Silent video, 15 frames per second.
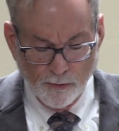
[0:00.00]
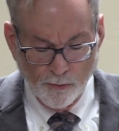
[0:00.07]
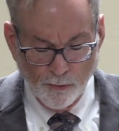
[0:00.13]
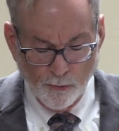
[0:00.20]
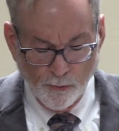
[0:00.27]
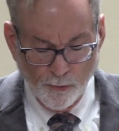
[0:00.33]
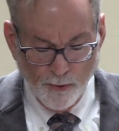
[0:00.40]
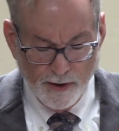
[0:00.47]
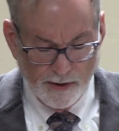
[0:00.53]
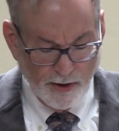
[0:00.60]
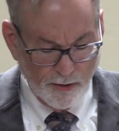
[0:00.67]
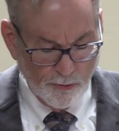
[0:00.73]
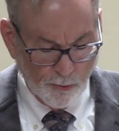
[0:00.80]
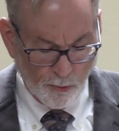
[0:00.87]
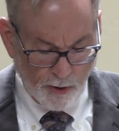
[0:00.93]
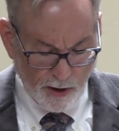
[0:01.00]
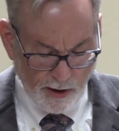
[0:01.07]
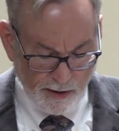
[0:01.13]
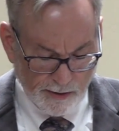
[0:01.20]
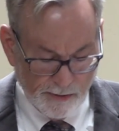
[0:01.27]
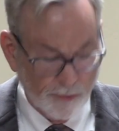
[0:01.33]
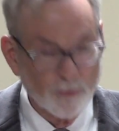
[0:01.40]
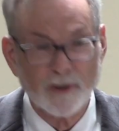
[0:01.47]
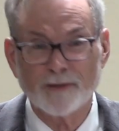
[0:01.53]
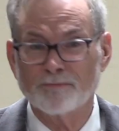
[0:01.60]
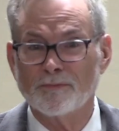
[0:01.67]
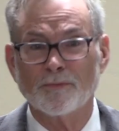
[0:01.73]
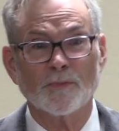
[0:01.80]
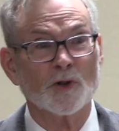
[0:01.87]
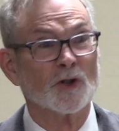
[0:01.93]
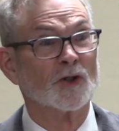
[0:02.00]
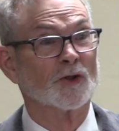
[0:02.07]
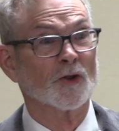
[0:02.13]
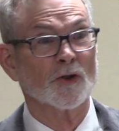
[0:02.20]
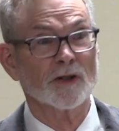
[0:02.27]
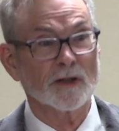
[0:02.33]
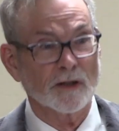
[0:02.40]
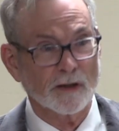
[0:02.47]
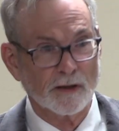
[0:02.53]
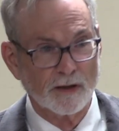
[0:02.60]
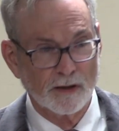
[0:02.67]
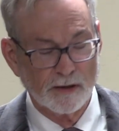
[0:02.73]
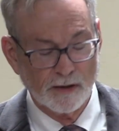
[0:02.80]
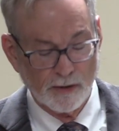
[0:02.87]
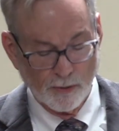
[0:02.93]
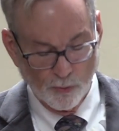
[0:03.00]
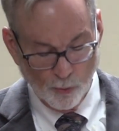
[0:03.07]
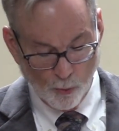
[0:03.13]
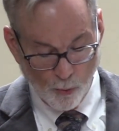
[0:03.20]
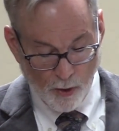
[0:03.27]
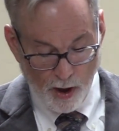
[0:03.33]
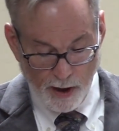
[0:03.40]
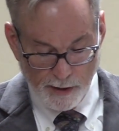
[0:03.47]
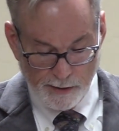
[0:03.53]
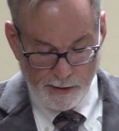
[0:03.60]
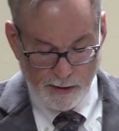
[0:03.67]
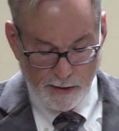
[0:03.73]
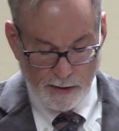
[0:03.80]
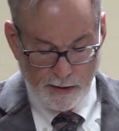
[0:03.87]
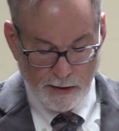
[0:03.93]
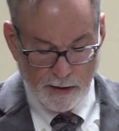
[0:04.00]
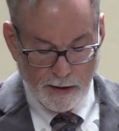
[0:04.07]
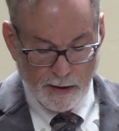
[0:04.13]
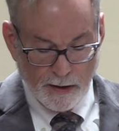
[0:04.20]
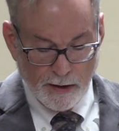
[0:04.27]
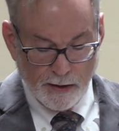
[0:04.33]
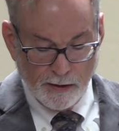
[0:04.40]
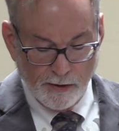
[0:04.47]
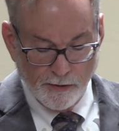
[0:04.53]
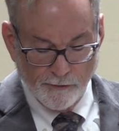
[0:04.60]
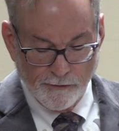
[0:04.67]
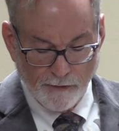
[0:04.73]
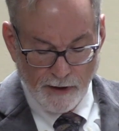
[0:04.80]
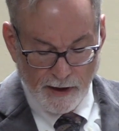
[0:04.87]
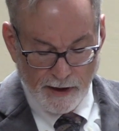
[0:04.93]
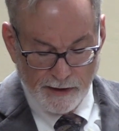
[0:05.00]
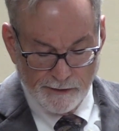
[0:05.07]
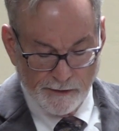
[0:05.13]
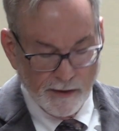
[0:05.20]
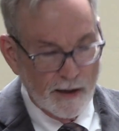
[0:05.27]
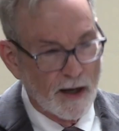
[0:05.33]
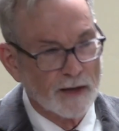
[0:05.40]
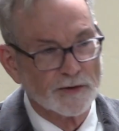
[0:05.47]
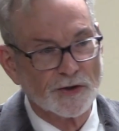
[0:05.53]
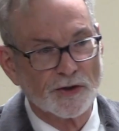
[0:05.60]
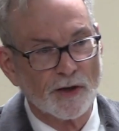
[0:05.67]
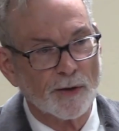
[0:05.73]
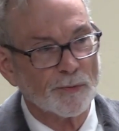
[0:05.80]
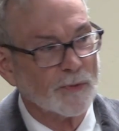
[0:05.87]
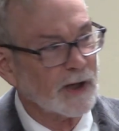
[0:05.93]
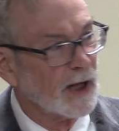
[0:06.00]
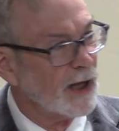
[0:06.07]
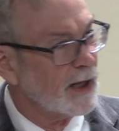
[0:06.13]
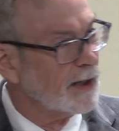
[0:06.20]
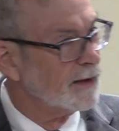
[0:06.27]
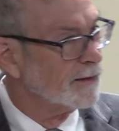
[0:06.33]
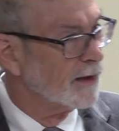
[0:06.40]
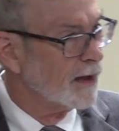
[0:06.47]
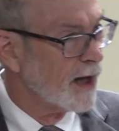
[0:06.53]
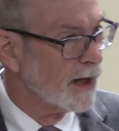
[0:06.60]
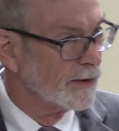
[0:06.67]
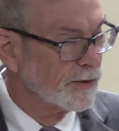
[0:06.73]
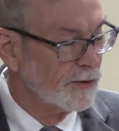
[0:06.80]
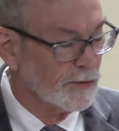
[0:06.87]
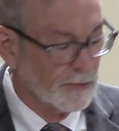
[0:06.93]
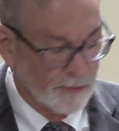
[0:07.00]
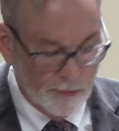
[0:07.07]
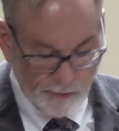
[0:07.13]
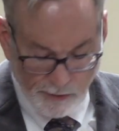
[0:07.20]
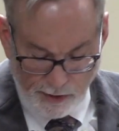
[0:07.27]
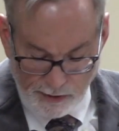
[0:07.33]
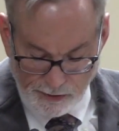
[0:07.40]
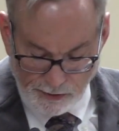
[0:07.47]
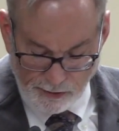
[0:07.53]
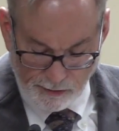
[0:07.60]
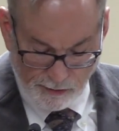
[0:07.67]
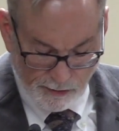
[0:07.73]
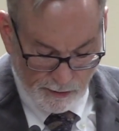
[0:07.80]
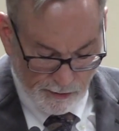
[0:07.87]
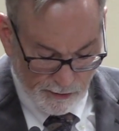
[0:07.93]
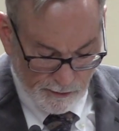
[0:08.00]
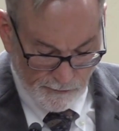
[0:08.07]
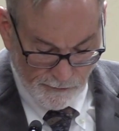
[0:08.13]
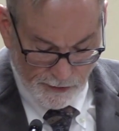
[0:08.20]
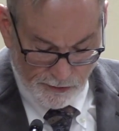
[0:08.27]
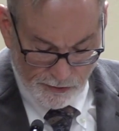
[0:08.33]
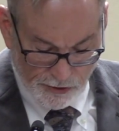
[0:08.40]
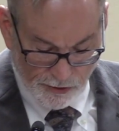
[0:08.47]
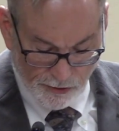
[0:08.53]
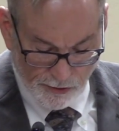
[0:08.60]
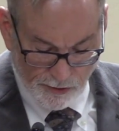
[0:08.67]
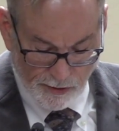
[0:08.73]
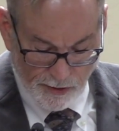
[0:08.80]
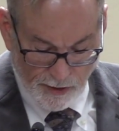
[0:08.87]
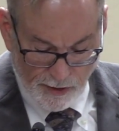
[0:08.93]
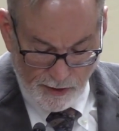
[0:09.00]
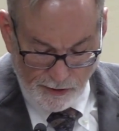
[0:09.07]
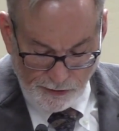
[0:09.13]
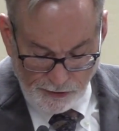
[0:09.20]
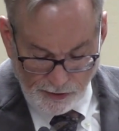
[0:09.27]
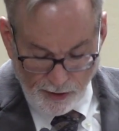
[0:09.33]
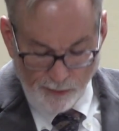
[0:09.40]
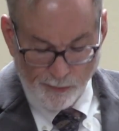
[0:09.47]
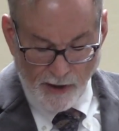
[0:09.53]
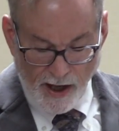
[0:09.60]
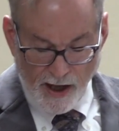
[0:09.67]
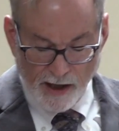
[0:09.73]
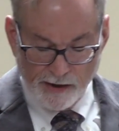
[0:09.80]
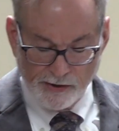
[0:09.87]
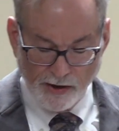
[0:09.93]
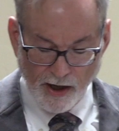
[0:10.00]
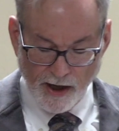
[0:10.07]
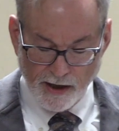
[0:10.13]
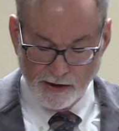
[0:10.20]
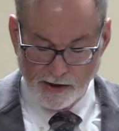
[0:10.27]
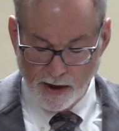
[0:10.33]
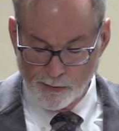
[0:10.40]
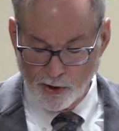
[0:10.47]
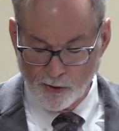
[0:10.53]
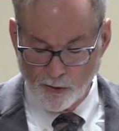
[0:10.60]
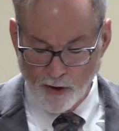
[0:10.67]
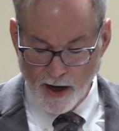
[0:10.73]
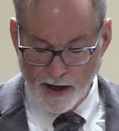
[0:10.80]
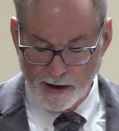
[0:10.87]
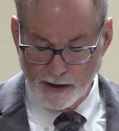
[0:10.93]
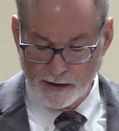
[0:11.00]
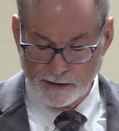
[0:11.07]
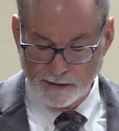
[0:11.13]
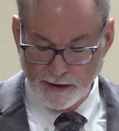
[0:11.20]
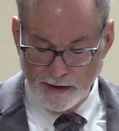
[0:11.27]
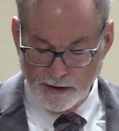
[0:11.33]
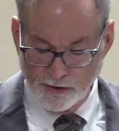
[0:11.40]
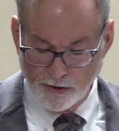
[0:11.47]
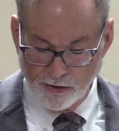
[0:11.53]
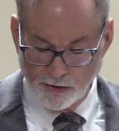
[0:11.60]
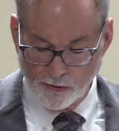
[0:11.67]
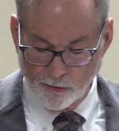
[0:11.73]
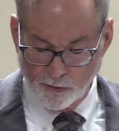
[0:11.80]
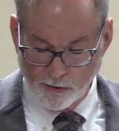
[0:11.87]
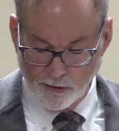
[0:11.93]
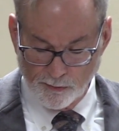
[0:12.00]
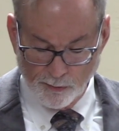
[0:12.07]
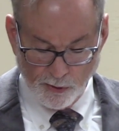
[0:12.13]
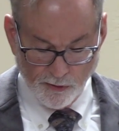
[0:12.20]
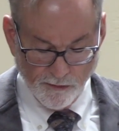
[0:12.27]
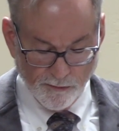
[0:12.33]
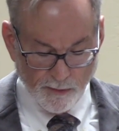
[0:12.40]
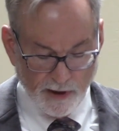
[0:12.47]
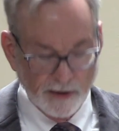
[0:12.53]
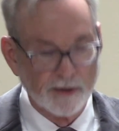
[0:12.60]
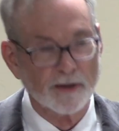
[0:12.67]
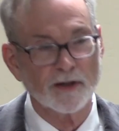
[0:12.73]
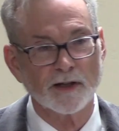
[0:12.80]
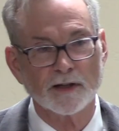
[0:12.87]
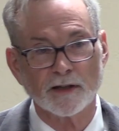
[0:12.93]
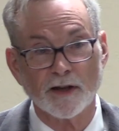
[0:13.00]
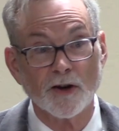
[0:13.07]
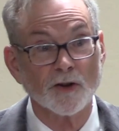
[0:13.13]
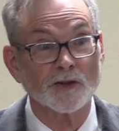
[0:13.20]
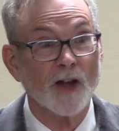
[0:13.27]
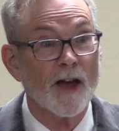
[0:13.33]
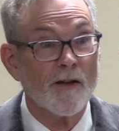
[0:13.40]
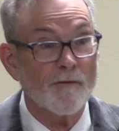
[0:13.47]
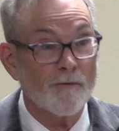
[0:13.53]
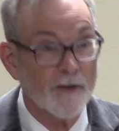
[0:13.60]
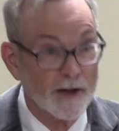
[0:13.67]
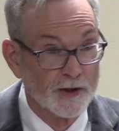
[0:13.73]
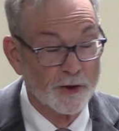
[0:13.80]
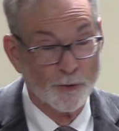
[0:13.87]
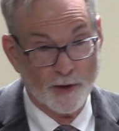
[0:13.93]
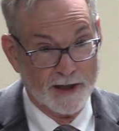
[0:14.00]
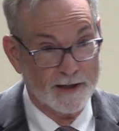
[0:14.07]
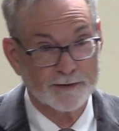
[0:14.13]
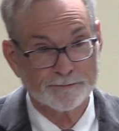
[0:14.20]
we don't want, or we shouldn't want, to find that on some day in the not-too-distant future, some anti-democratic leader or movement declares victory